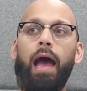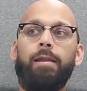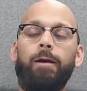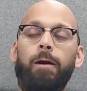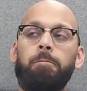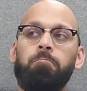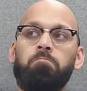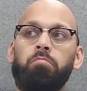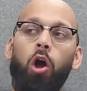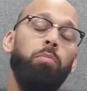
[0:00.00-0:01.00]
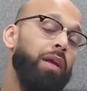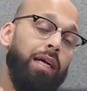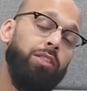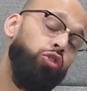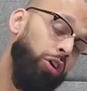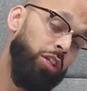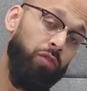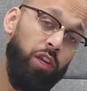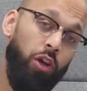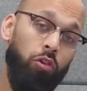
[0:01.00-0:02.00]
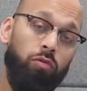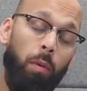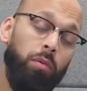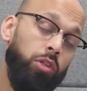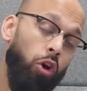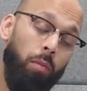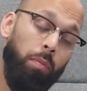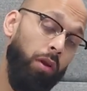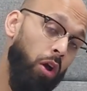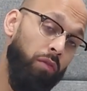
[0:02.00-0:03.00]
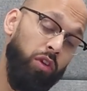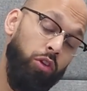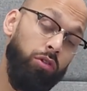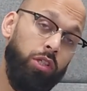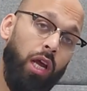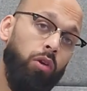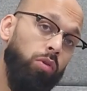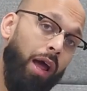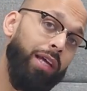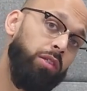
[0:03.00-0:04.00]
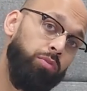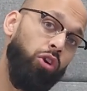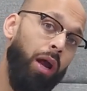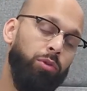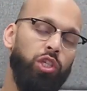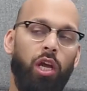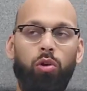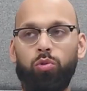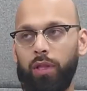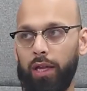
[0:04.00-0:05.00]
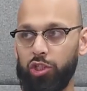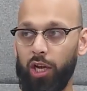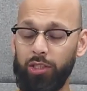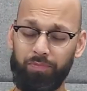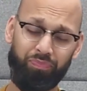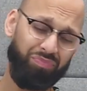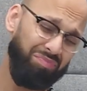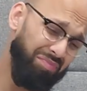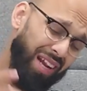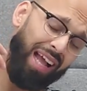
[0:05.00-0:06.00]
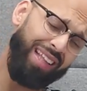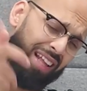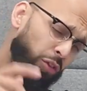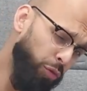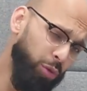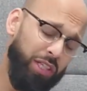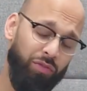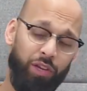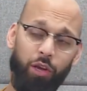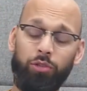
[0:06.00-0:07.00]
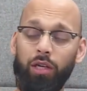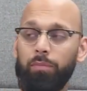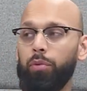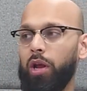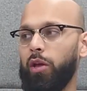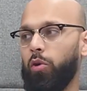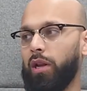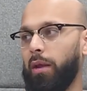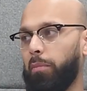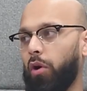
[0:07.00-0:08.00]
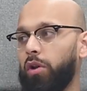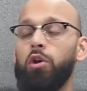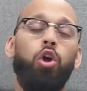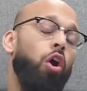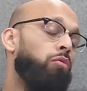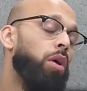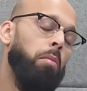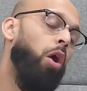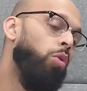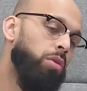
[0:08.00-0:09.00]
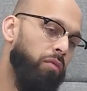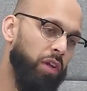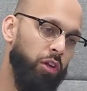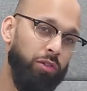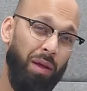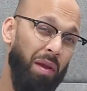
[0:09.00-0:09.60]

And I hope you guys enjoyed this video. Remember to comment below if you're new to the channel, like, subscribe, share, all that jazz. At the end of all these videos, I put a little clip on of one of my older videos